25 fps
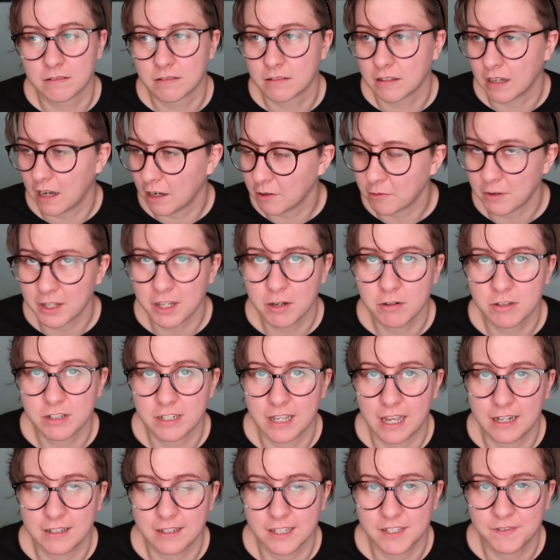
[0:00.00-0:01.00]
How do I usually
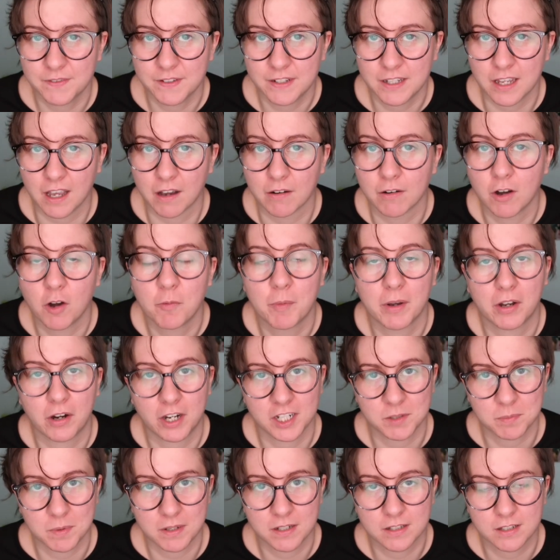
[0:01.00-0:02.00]
end this video? Oh my god,
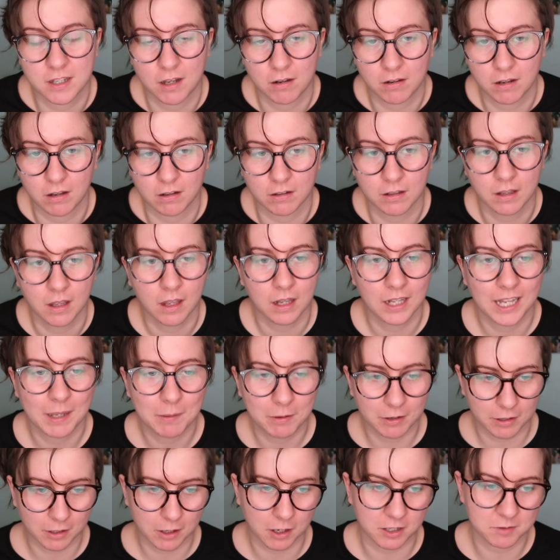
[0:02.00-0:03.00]
it's been so long. Let me
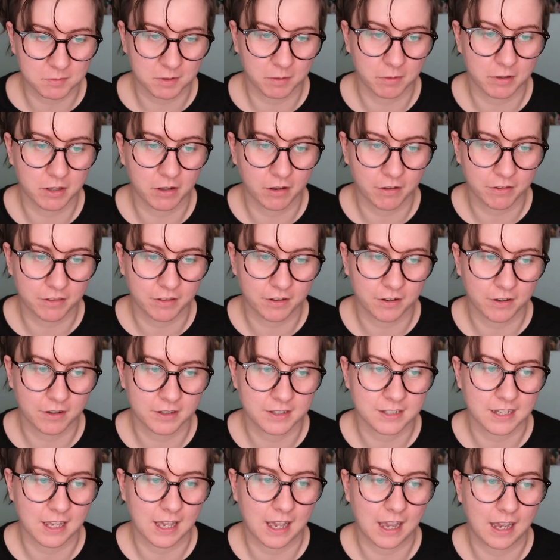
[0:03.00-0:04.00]
know in the comments below what your
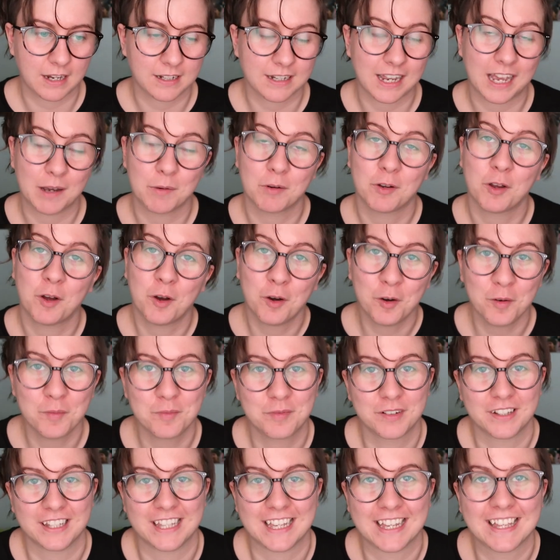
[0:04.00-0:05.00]
thoughts, and I will
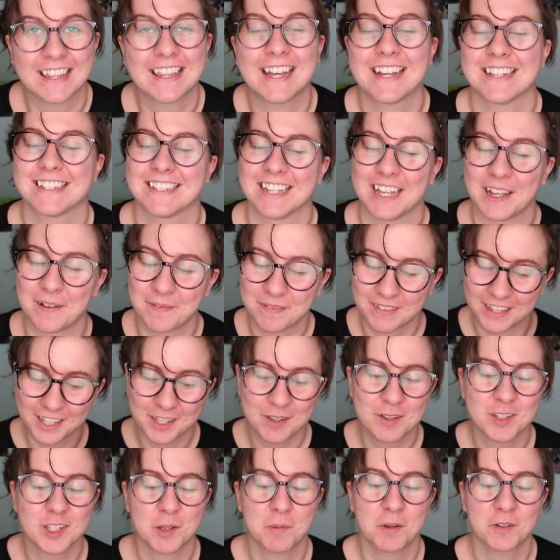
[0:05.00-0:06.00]
hopefully, that's it. Thank
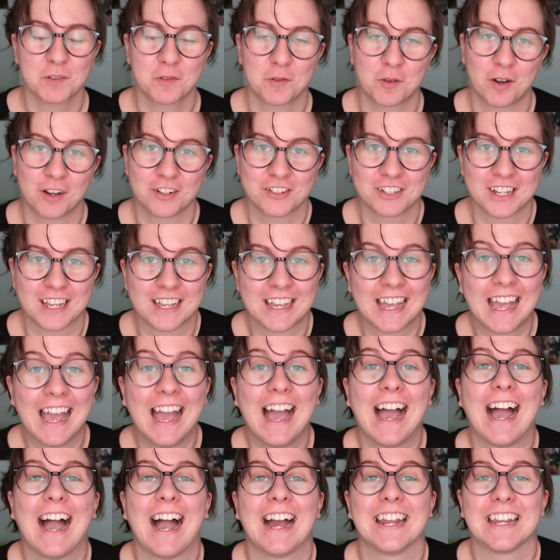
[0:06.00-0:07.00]
you so much for watching,
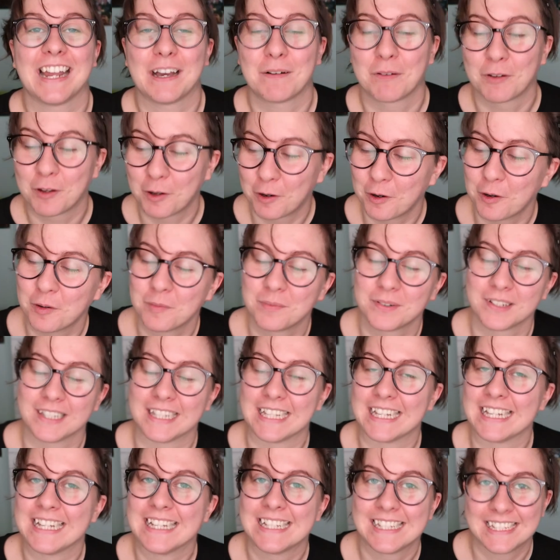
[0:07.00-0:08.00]
and I will
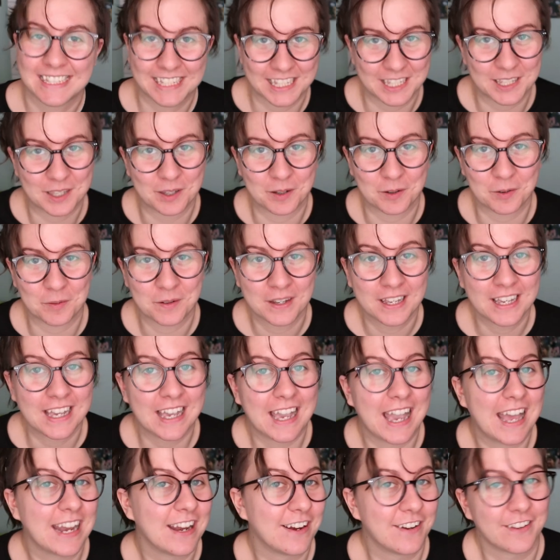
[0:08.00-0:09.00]
hopefully see you
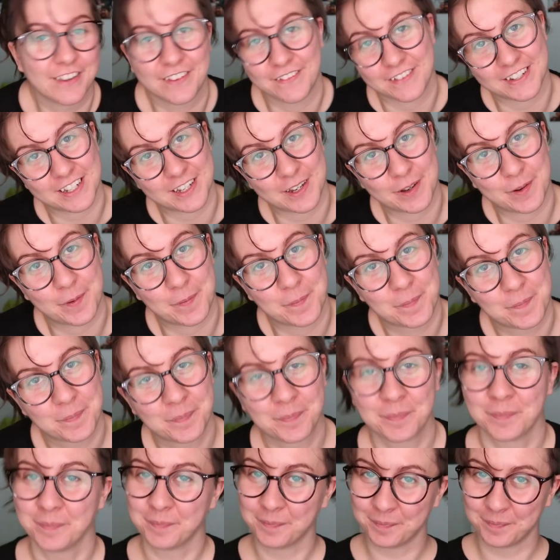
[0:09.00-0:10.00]
in another video.
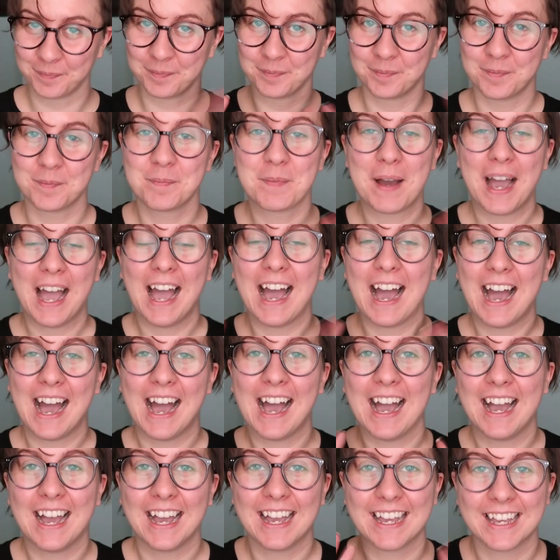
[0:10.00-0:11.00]

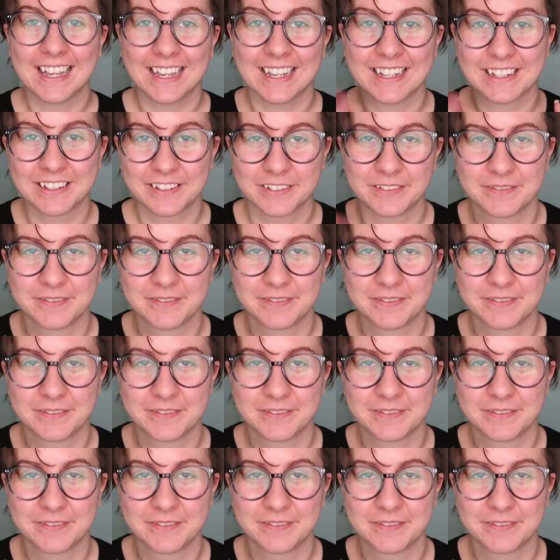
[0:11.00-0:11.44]
Bye!